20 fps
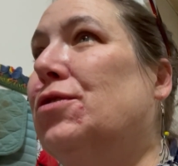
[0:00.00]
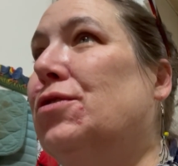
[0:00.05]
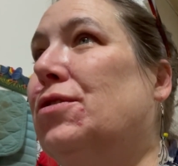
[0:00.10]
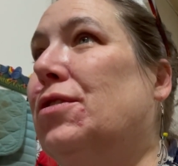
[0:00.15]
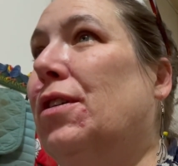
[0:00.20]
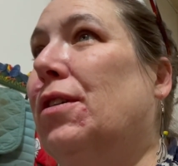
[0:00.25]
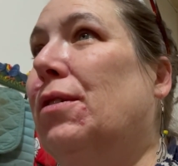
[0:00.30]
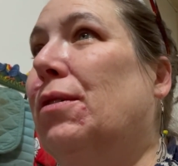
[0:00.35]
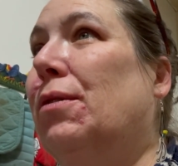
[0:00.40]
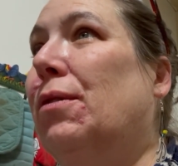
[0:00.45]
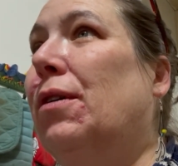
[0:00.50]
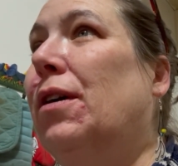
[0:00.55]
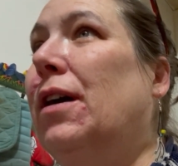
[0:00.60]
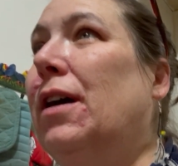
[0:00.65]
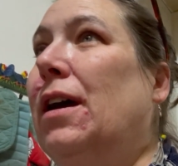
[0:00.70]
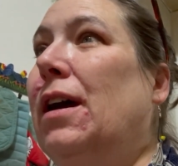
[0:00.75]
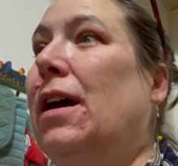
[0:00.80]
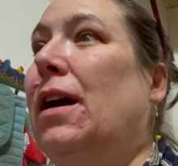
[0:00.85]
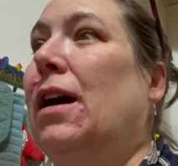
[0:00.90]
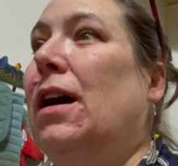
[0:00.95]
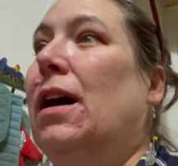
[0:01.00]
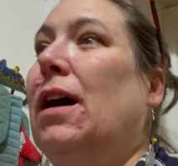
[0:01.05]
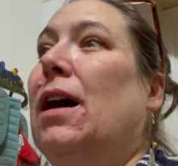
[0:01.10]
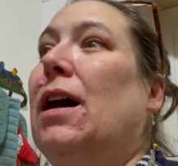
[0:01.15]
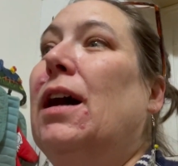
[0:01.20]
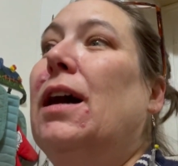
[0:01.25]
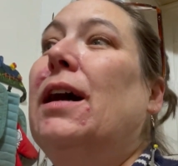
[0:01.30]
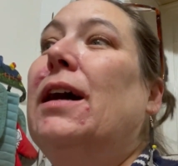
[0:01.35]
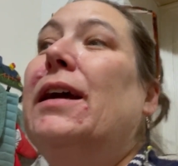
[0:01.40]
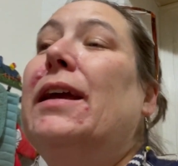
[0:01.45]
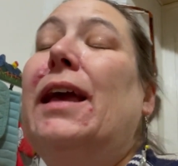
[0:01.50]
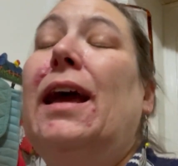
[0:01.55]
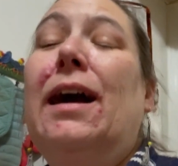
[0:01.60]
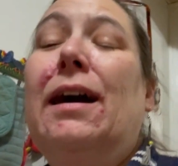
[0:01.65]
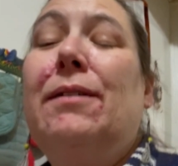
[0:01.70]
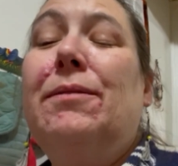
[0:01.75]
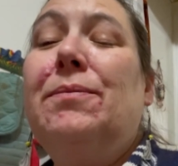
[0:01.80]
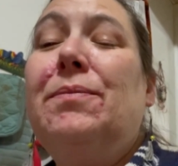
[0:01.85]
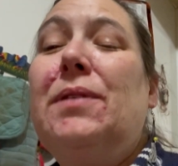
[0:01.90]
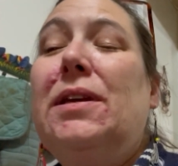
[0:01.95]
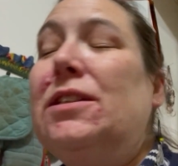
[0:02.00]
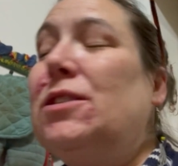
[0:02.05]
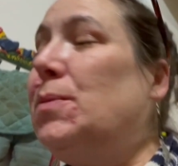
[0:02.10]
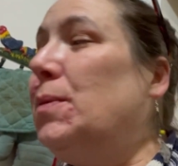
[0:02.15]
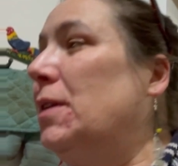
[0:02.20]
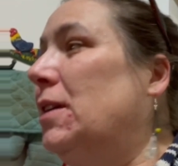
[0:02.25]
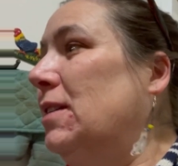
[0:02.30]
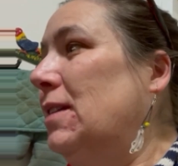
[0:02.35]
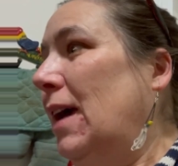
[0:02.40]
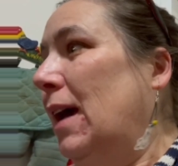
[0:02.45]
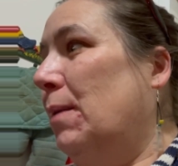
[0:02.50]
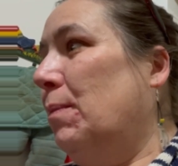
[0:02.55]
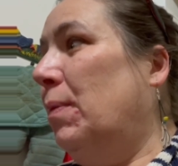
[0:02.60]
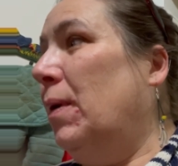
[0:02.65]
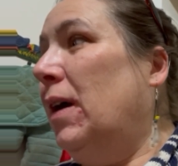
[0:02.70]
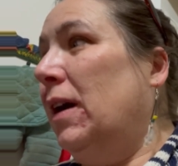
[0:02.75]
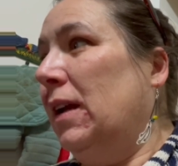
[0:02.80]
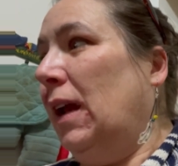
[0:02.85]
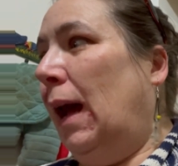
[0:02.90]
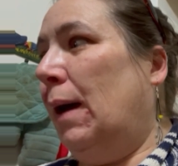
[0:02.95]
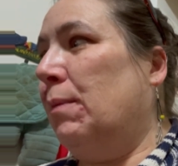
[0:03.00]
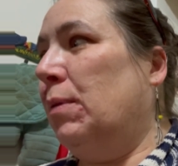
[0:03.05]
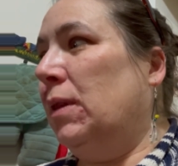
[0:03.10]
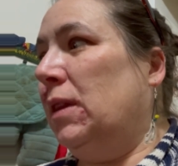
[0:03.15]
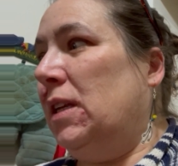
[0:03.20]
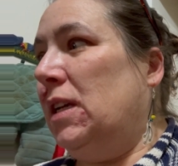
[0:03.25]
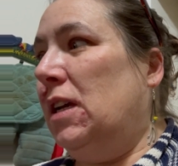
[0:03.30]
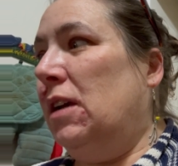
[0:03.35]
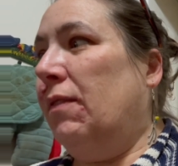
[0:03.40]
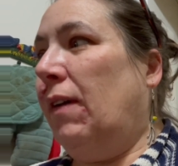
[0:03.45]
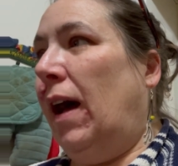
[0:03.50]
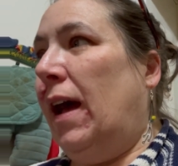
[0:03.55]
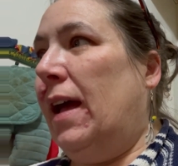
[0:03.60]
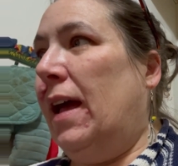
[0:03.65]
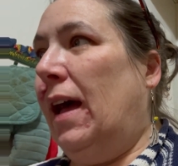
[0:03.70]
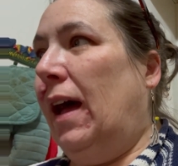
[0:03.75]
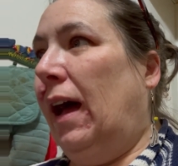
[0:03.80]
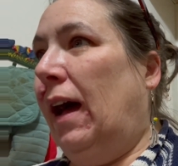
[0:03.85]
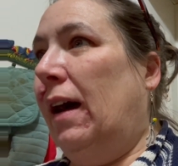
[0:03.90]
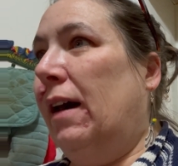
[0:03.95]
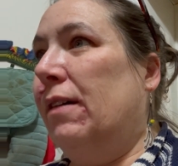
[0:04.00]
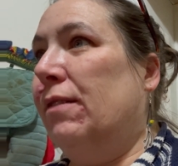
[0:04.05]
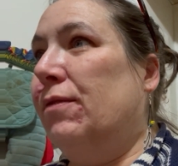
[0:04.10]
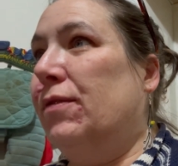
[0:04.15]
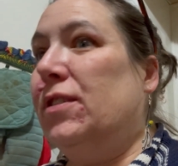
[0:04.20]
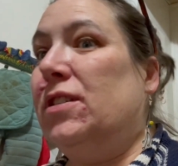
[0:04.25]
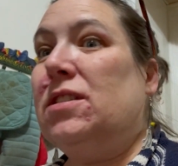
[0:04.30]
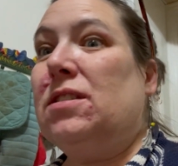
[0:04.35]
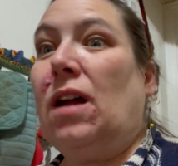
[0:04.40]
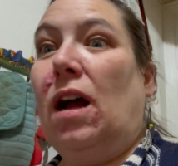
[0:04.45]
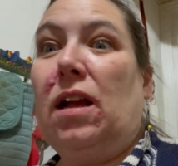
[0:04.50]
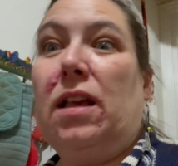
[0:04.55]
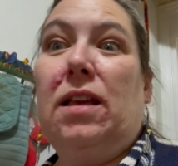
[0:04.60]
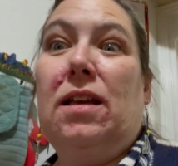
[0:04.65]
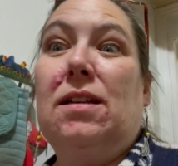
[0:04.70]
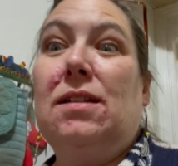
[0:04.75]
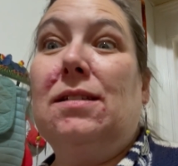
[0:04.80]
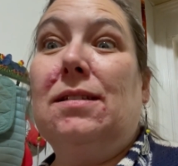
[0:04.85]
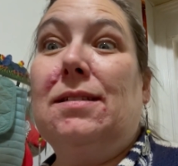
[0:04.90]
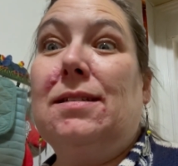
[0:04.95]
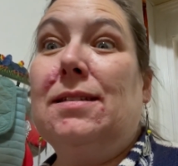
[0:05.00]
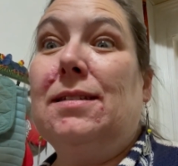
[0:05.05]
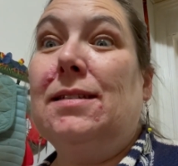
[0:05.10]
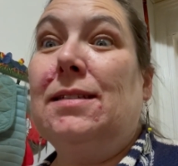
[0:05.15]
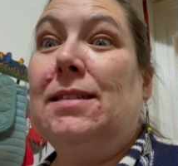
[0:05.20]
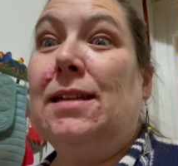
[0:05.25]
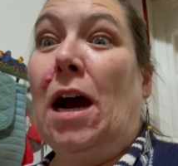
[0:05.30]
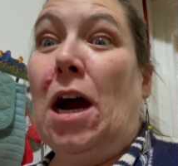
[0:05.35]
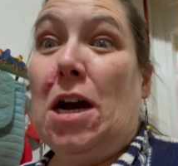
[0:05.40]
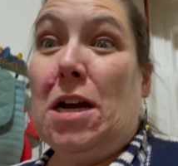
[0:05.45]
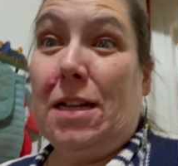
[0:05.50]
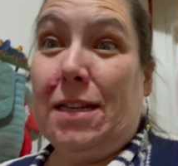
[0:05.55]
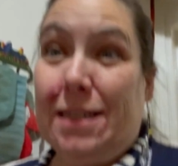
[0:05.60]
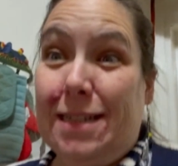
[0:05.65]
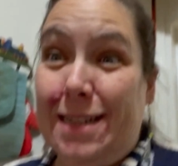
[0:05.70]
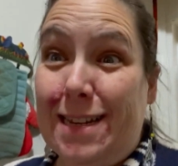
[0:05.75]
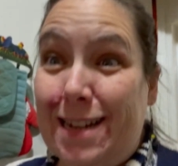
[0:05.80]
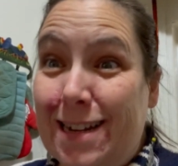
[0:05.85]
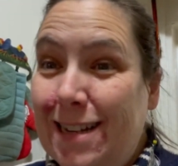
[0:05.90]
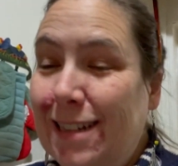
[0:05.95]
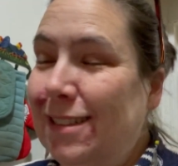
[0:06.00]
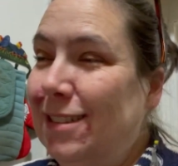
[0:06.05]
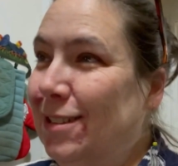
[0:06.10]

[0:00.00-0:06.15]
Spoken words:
So yeah, it's been a day, but I believe I have stockings done.